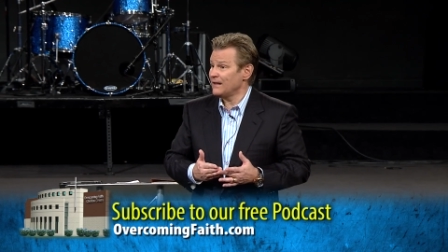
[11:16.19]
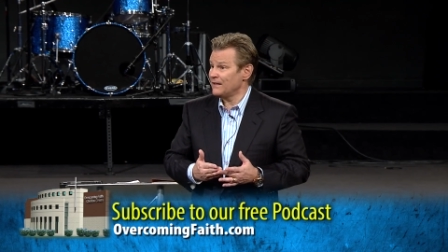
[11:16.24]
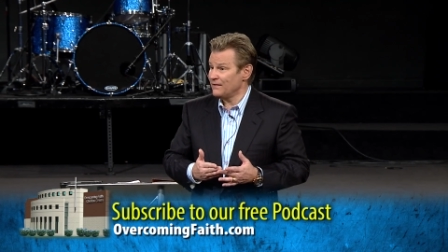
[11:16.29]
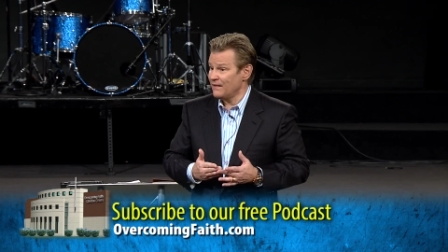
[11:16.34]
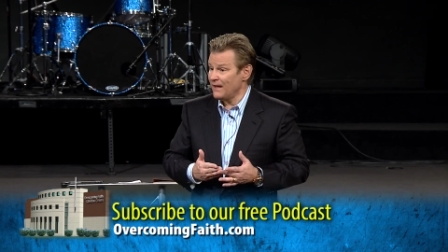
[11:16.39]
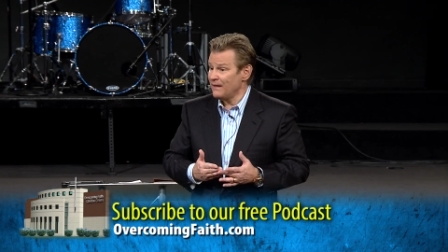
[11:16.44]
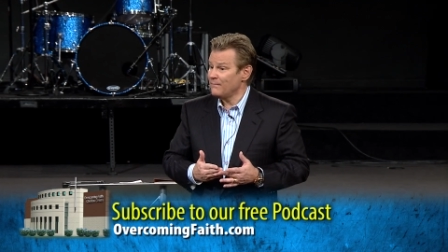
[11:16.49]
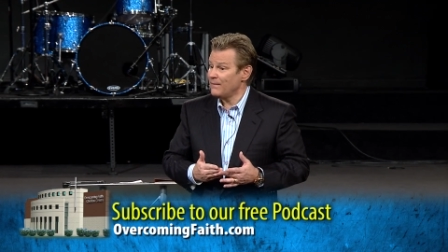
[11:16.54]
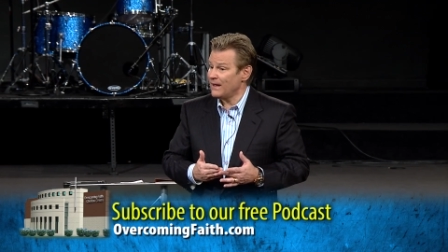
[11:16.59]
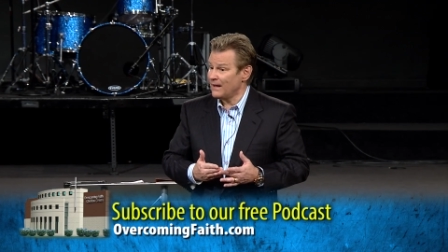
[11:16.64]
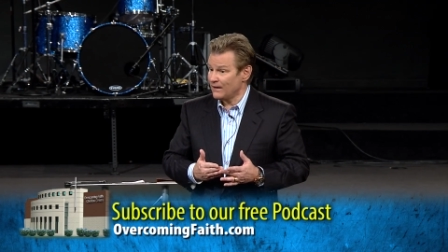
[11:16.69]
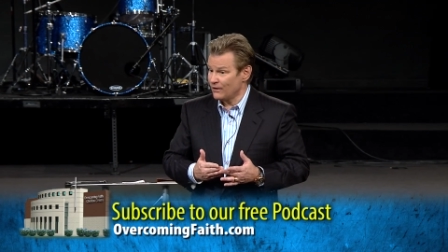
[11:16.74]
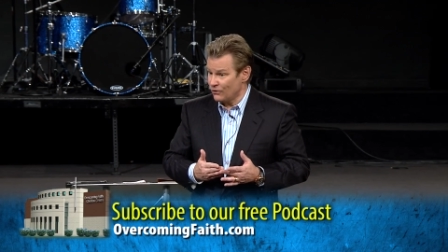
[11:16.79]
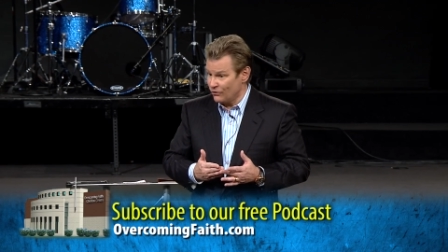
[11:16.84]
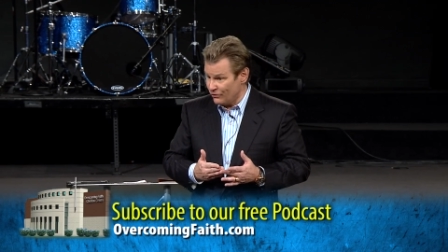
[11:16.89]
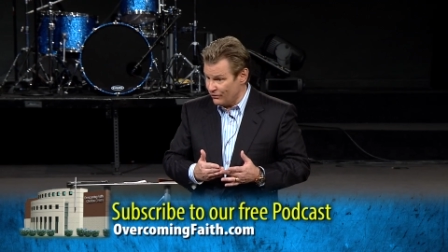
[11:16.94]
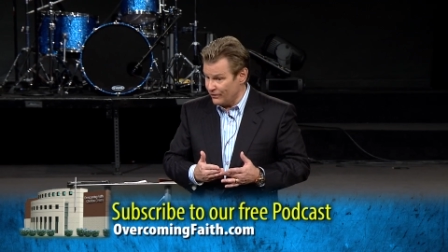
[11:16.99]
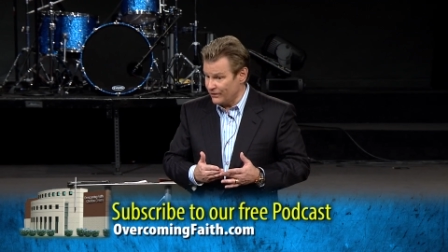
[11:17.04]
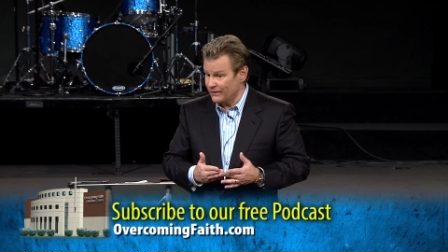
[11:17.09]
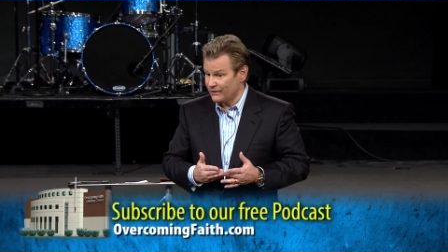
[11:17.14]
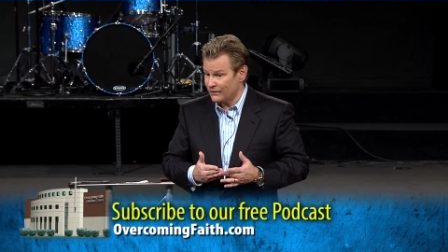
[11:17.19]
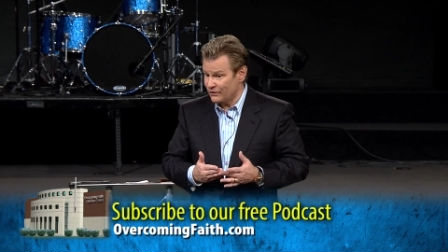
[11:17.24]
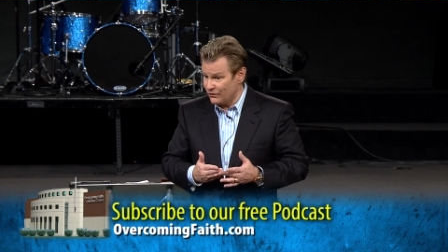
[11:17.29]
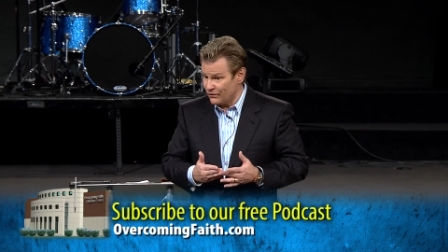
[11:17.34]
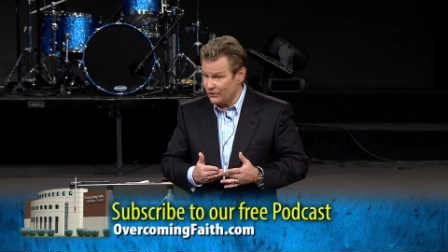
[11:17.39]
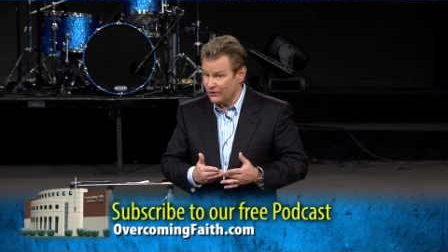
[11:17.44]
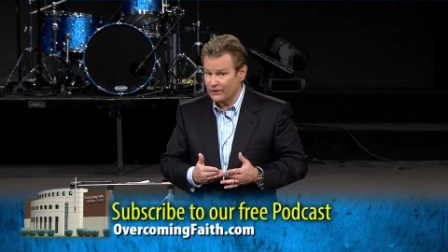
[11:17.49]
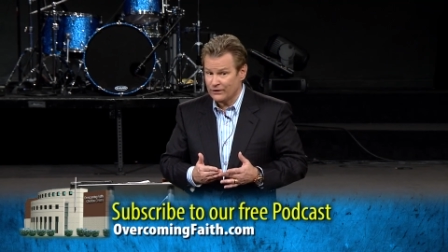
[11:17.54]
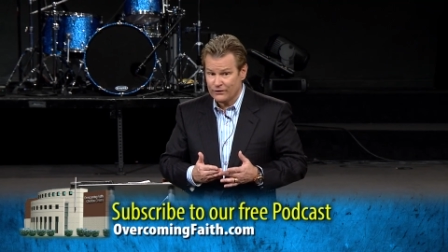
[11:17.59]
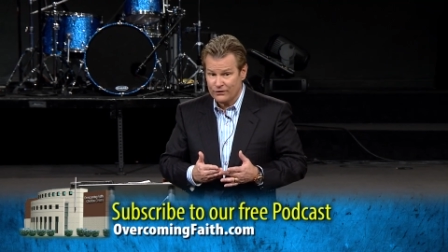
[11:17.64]
and they make good,
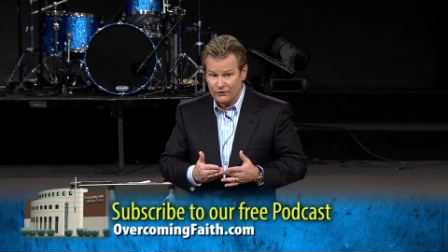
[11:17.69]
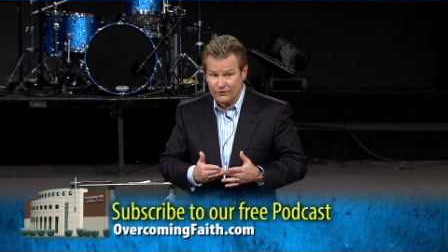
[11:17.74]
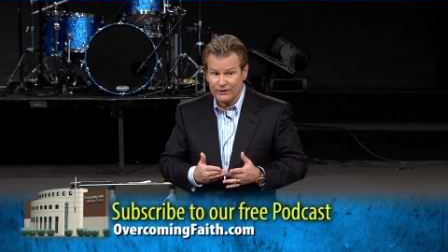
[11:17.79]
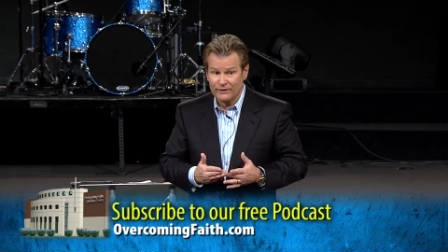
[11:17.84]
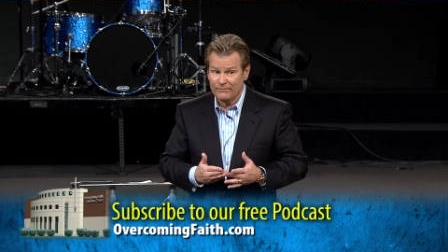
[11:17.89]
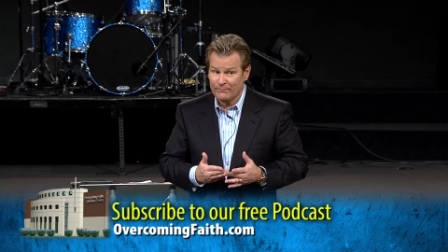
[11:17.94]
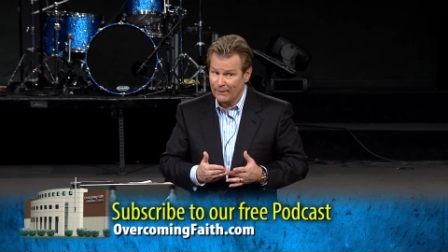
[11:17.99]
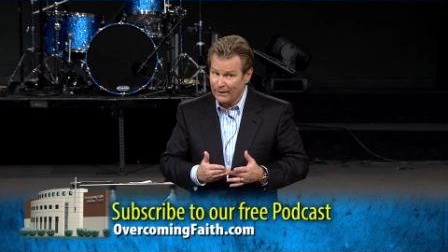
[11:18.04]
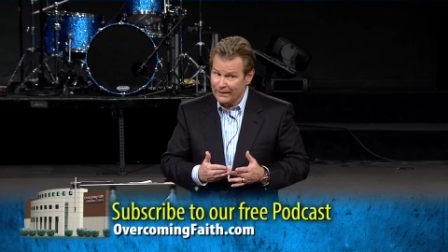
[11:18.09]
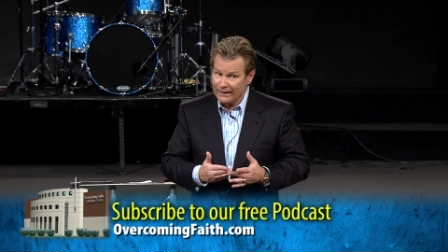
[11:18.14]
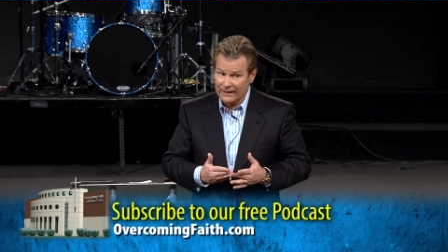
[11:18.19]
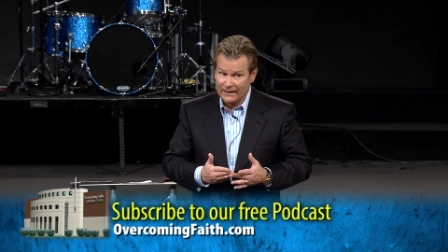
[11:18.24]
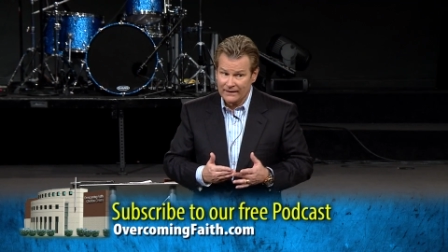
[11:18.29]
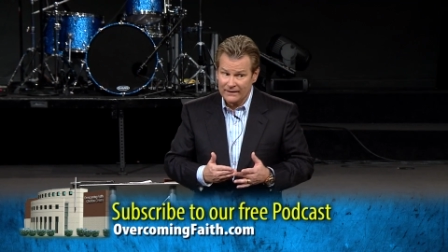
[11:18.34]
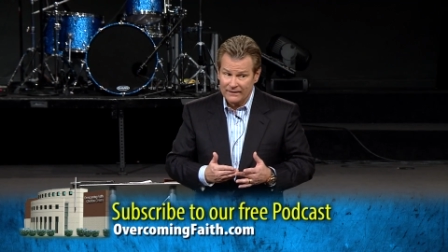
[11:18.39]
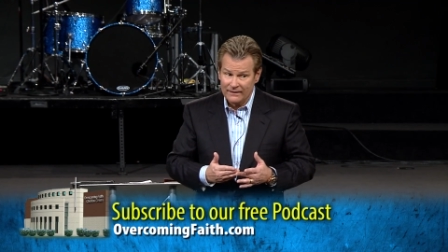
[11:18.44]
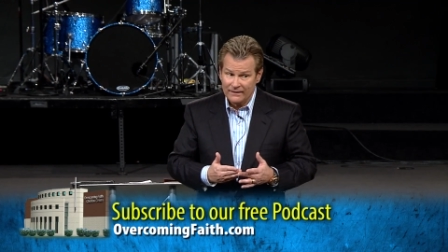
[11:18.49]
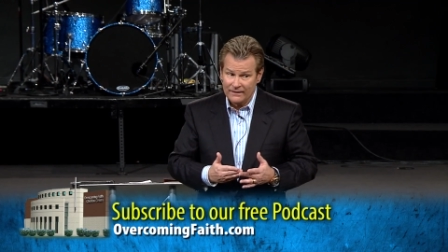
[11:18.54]
good, good money.